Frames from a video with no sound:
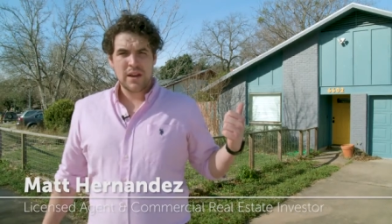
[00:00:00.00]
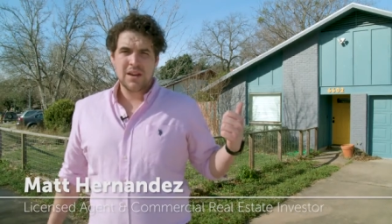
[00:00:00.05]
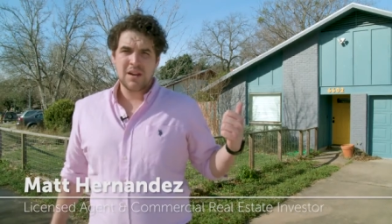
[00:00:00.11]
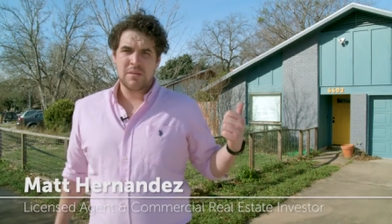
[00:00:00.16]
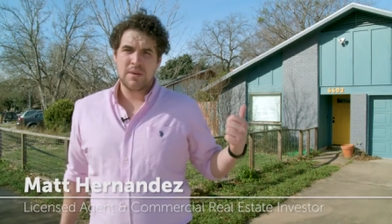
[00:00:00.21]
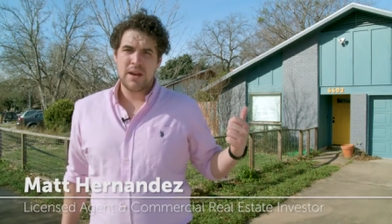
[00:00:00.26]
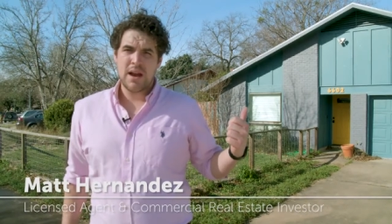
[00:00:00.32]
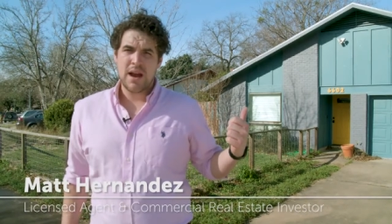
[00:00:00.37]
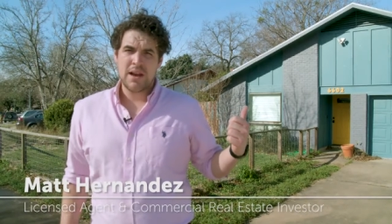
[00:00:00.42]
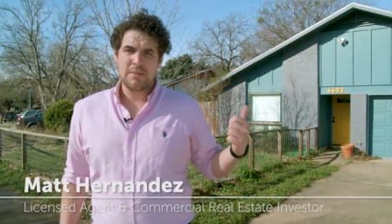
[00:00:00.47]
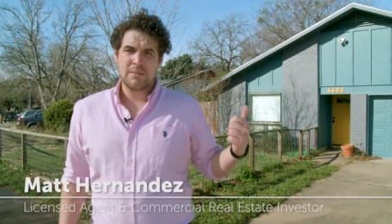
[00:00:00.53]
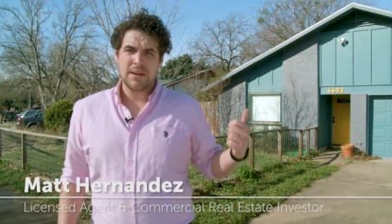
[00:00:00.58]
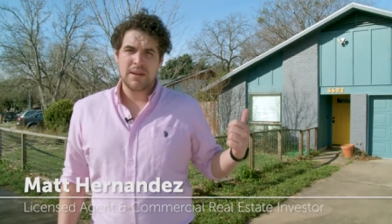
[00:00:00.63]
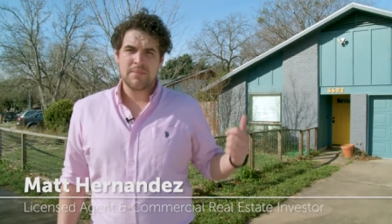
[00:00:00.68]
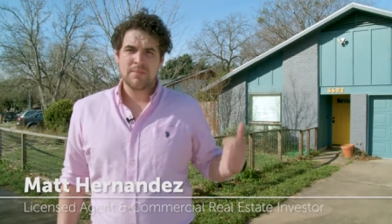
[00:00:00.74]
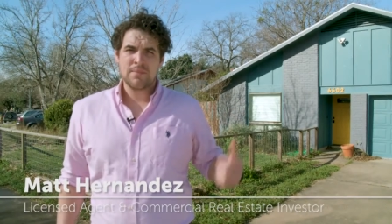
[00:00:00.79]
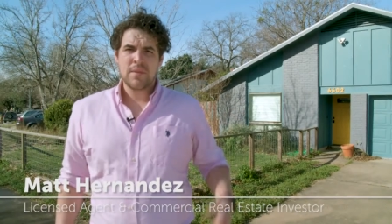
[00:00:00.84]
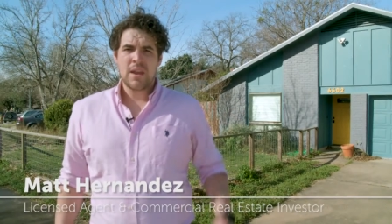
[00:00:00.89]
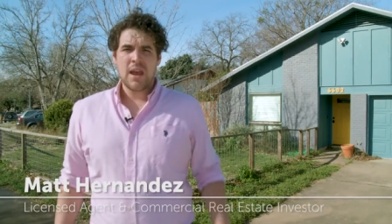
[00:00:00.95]
here behind
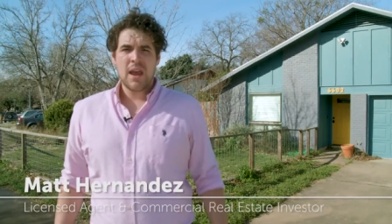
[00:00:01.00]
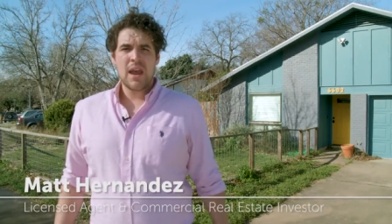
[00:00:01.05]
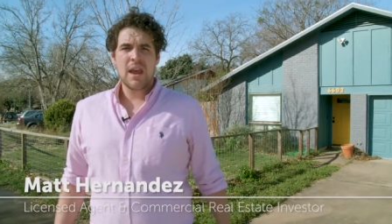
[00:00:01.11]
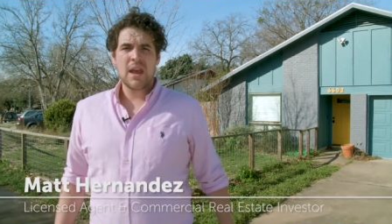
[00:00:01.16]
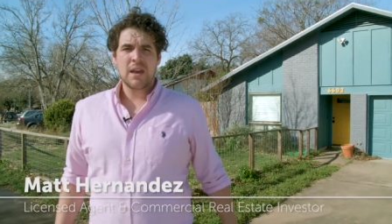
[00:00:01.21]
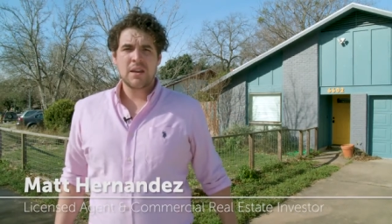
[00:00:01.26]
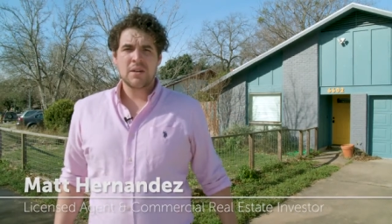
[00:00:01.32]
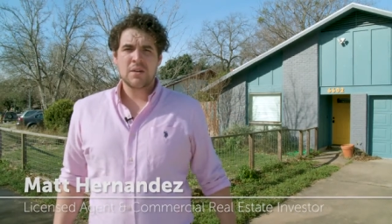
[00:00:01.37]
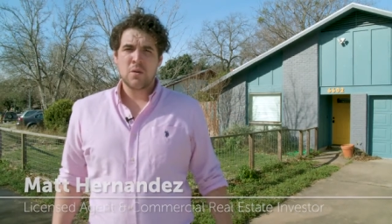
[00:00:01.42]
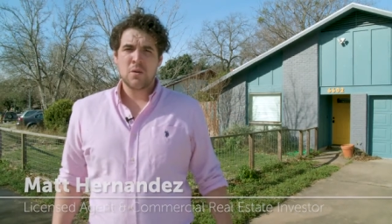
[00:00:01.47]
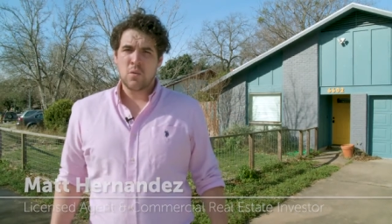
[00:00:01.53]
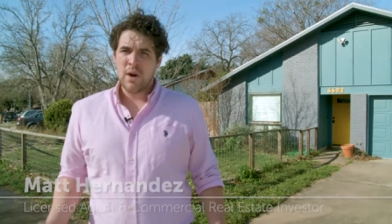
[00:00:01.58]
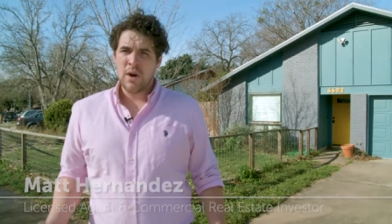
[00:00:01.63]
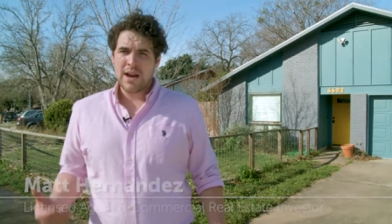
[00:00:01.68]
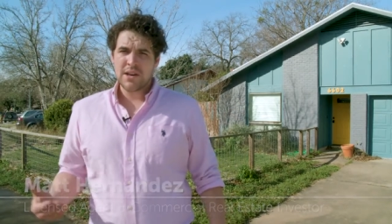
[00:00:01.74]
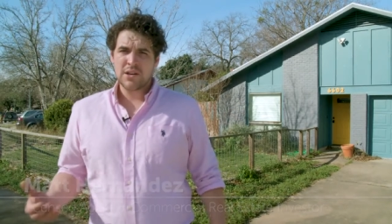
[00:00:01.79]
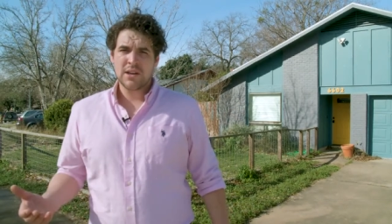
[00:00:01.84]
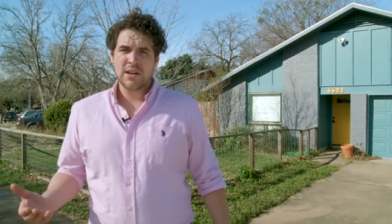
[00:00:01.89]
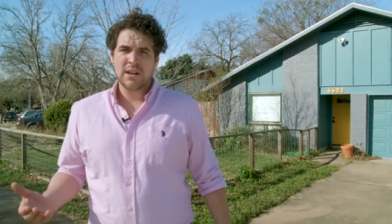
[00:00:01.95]
me, and we're
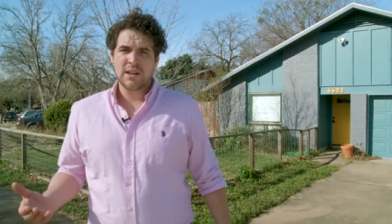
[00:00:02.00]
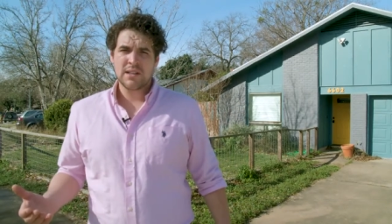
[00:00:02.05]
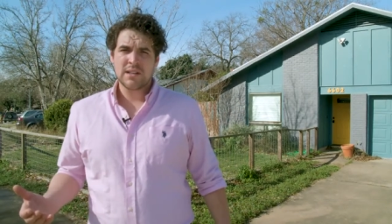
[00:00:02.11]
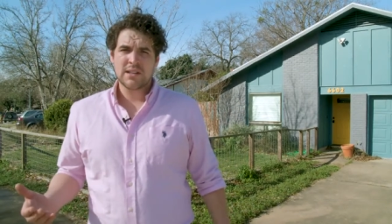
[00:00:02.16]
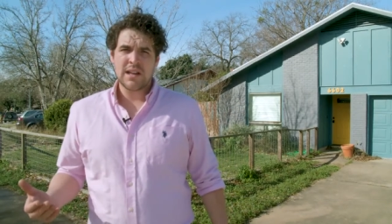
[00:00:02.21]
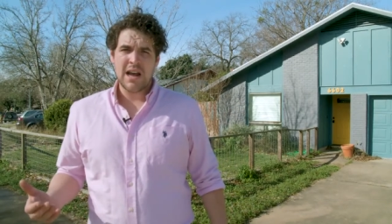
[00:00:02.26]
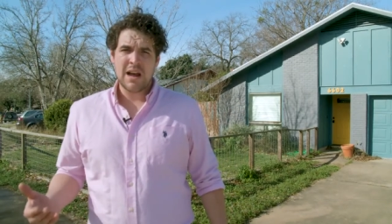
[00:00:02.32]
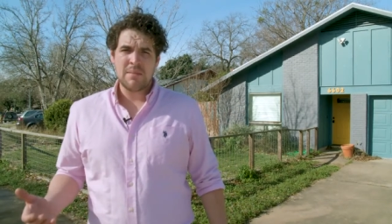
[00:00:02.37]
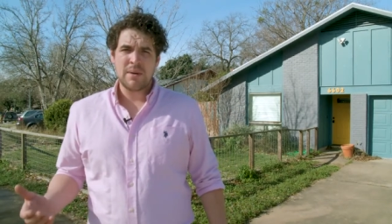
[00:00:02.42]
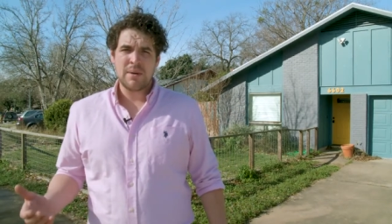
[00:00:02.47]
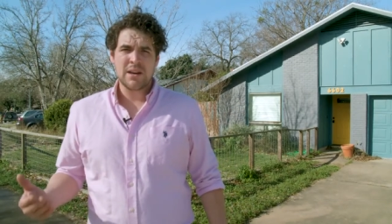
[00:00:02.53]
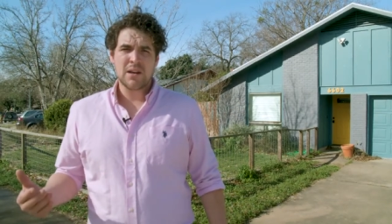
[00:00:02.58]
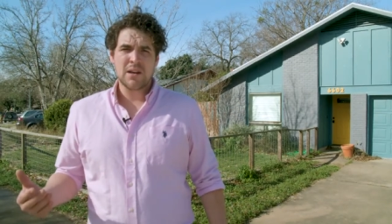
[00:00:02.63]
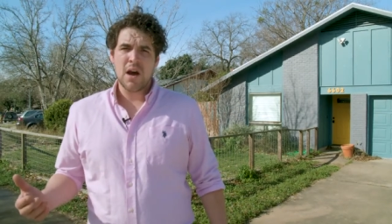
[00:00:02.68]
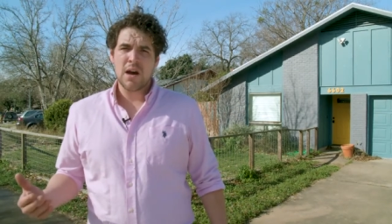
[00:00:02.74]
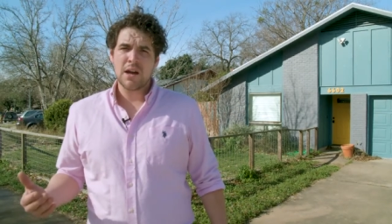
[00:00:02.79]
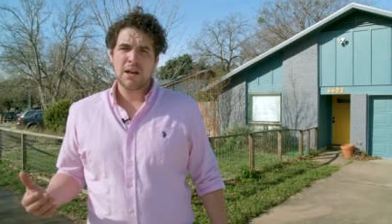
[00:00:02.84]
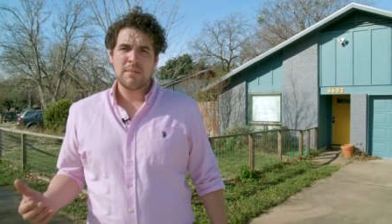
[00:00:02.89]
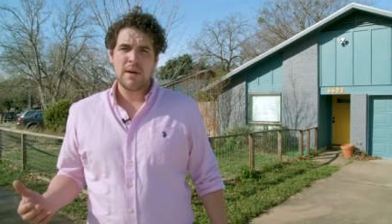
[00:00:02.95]
actually going to stop and
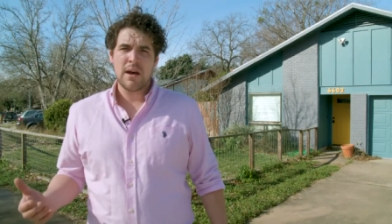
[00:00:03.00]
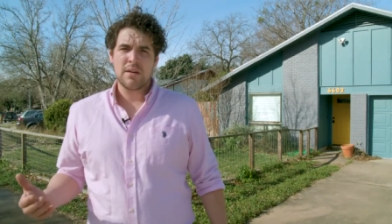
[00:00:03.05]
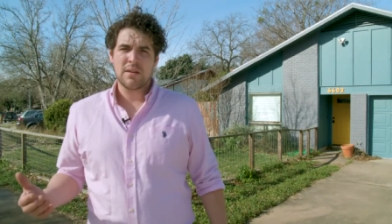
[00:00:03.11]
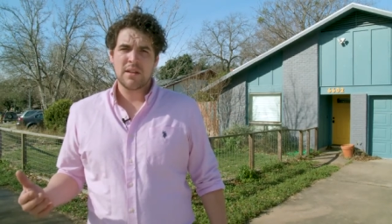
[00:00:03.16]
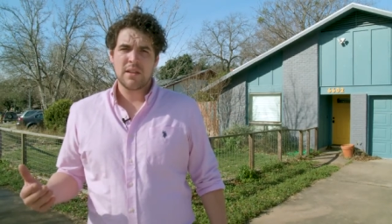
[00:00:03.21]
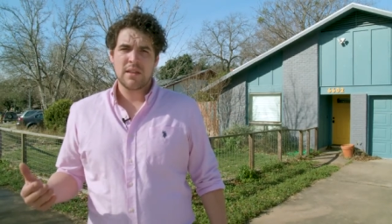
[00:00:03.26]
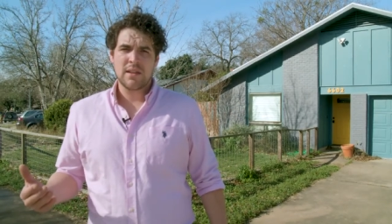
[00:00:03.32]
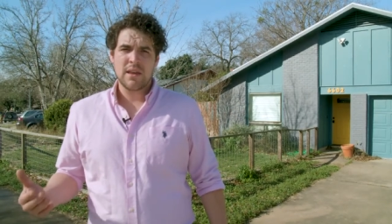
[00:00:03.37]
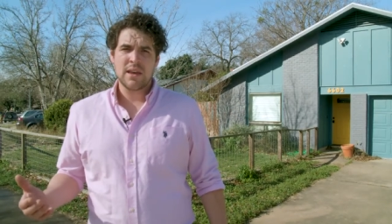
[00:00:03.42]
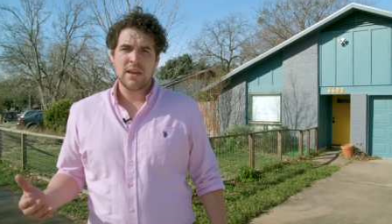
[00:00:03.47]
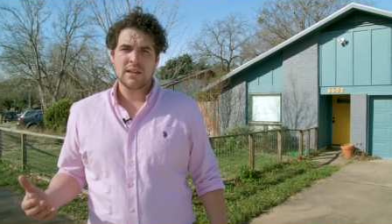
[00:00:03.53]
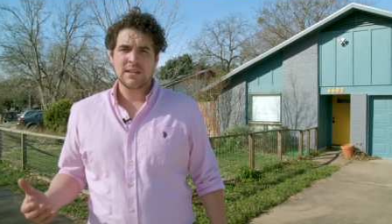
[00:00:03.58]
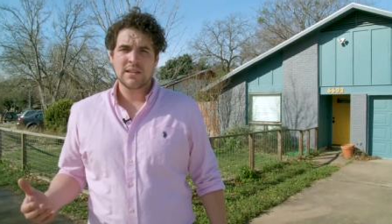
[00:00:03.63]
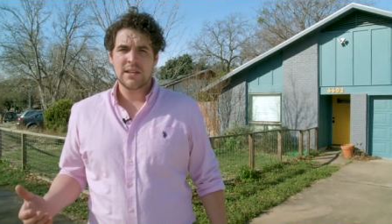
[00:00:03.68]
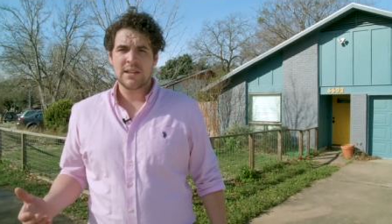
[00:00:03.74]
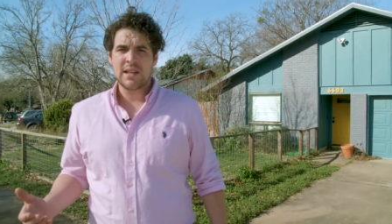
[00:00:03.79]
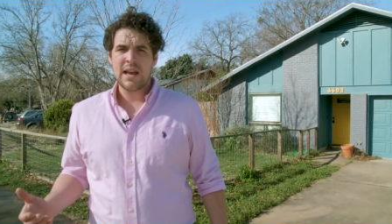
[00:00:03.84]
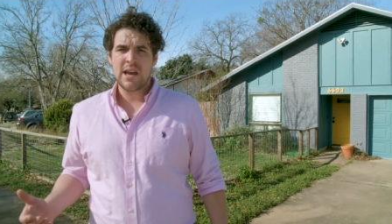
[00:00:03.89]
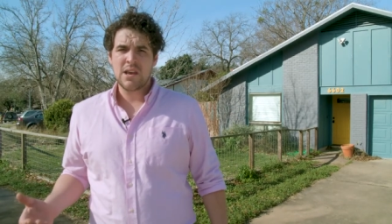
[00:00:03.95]
talk about things
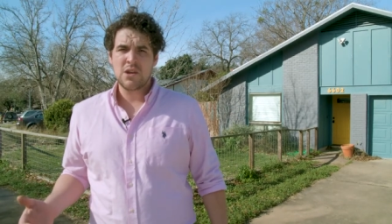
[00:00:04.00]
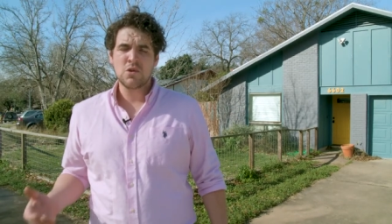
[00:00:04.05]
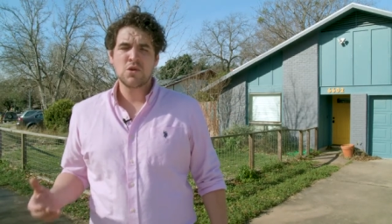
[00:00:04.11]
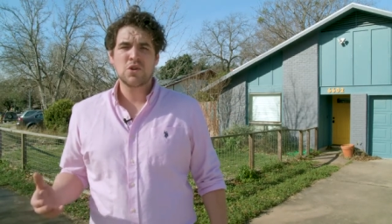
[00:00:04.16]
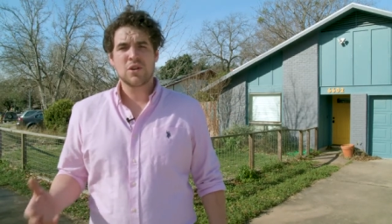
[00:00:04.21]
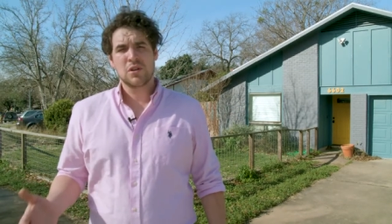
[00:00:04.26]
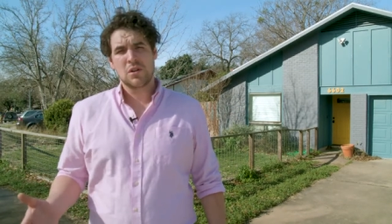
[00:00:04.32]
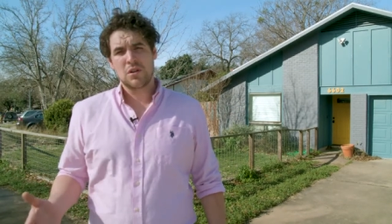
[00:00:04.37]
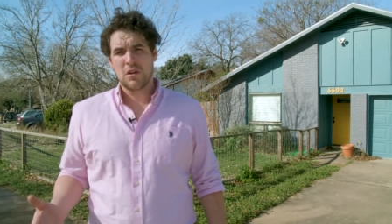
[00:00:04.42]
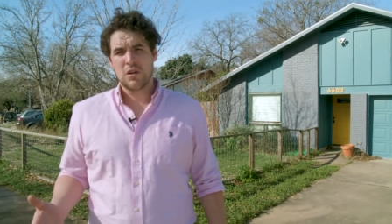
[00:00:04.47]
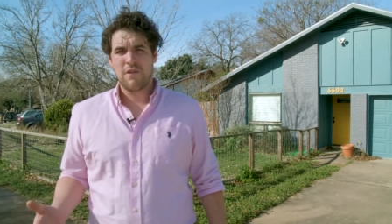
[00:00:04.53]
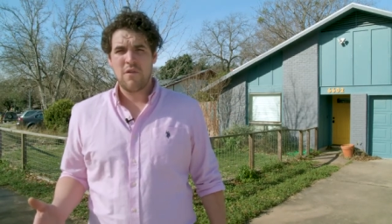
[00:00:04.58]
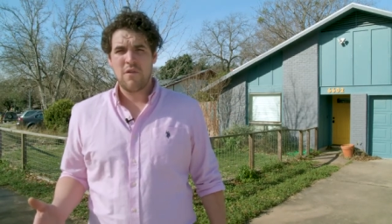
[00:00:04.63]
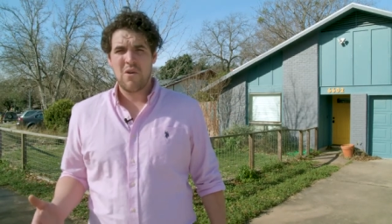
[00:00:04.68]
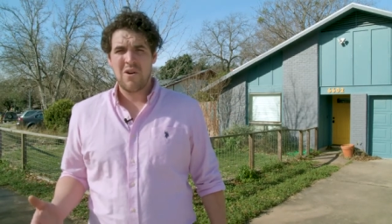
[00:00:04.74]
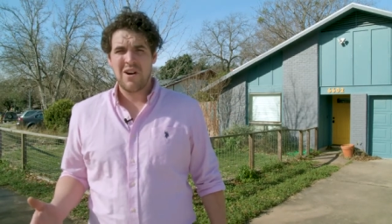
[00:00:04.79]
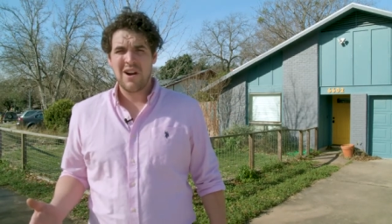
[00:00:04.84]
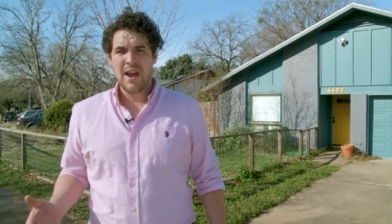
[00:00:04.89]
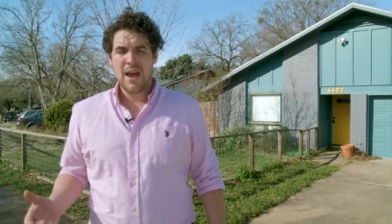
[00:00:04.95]
that you should look
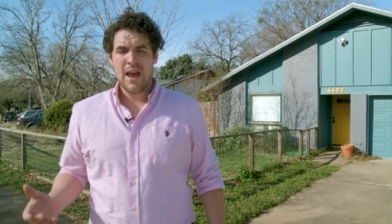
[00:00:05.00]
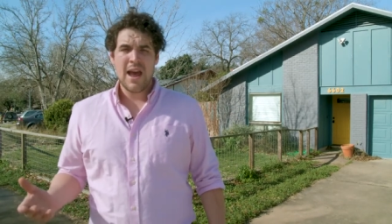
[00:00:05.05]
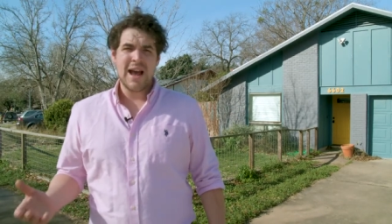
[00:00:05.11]
for